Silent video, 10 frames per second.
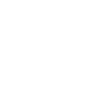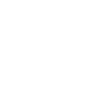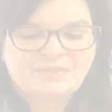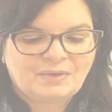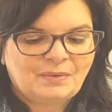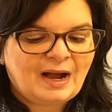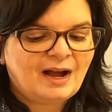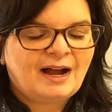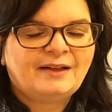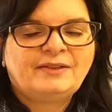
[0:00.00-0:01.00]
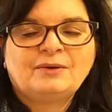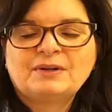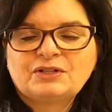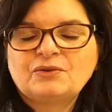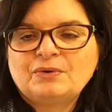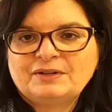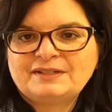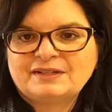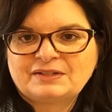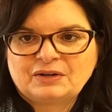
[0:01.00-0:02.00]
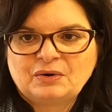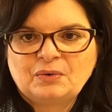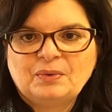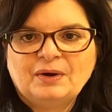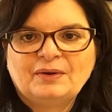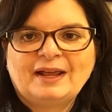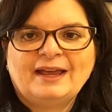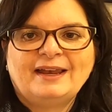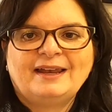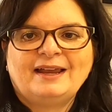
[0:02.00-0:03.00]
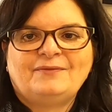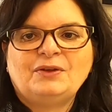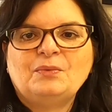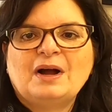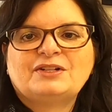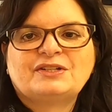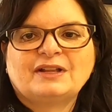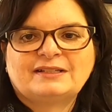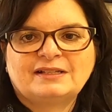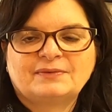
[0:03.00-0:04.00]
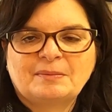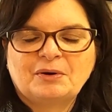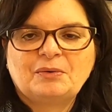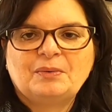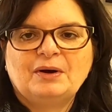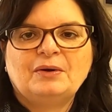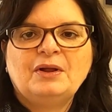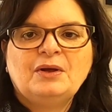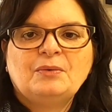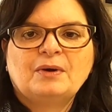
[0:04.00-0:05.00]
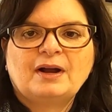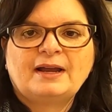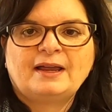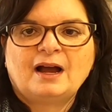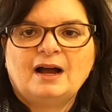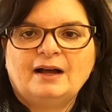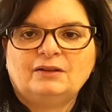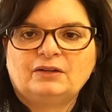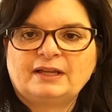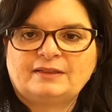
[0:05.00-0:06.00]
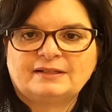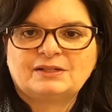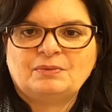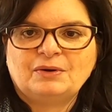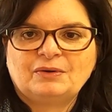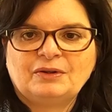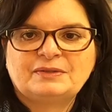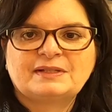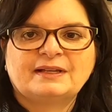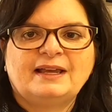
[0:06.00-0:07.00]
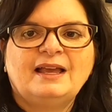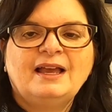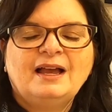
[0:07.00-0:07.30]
So the original quilt is the circle quilt, and if you watched Lessons from an Old Quilt, where I look at this quilt closely,